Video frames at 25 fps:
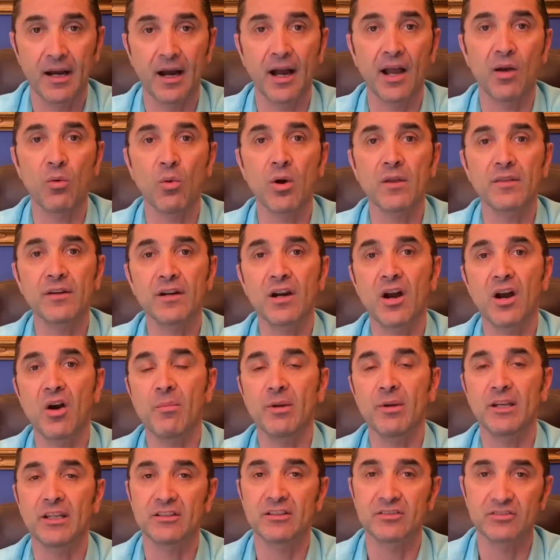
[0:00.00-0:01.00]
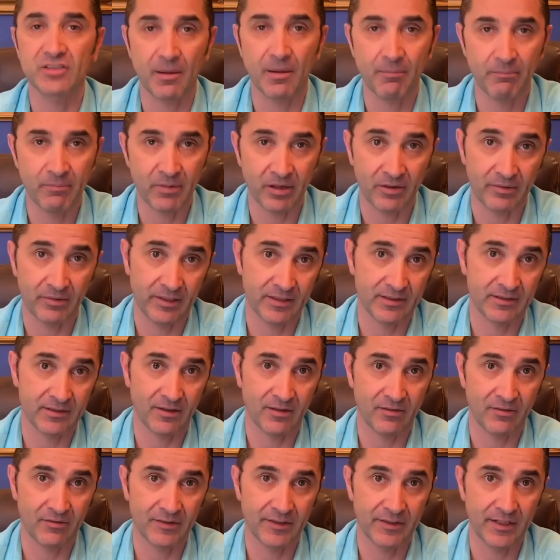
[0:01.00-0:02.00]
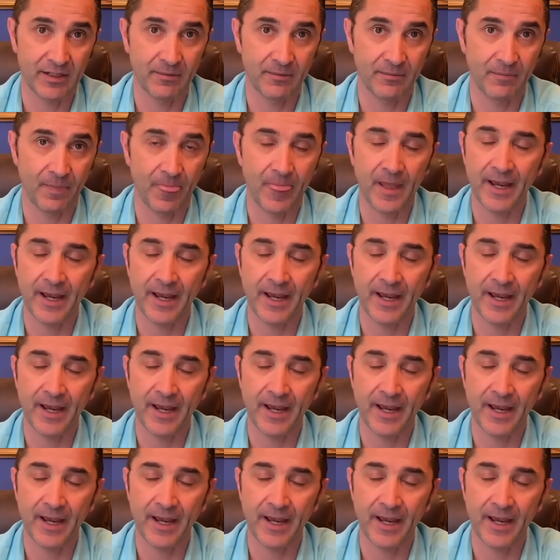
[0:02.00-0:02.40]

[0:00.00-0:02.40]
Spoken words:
I wonder how many submarines are over there.